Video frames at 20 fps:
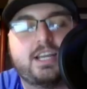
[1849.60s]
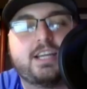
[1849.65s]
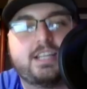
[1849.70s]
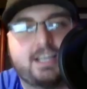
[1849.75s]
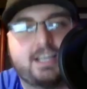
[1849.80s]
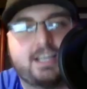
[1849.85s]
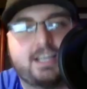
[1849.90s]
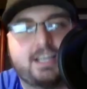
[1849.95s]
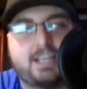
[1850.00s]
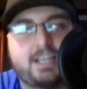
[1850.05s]

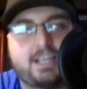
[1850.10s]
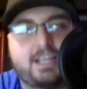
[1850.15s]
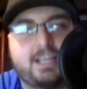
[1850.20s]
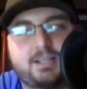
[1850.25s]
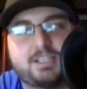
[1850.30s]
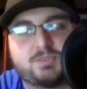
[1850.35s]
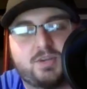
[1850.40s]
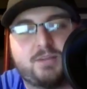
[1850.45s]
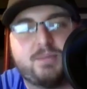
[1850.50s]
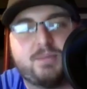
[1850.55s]
that's what I meant
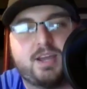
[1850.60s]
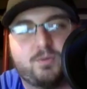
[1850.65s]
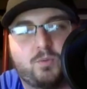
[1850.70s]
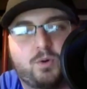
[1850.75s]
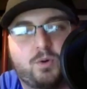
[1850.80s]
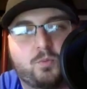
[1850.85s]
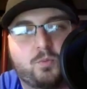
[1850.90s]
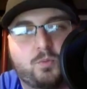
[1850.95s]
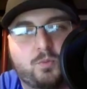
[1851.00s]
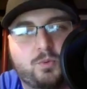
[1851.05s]

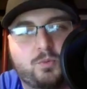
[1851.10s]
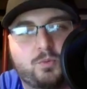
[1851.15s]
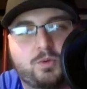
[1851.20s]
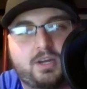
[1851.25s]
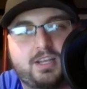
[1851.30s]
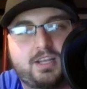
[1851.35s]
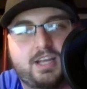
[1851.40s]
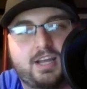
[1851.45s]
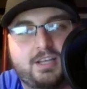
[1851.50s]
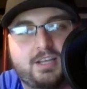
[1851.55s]
on
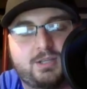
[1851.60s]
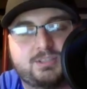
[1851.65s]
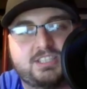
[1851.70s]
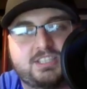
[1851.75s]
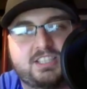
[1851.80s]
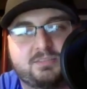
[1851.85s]
their team.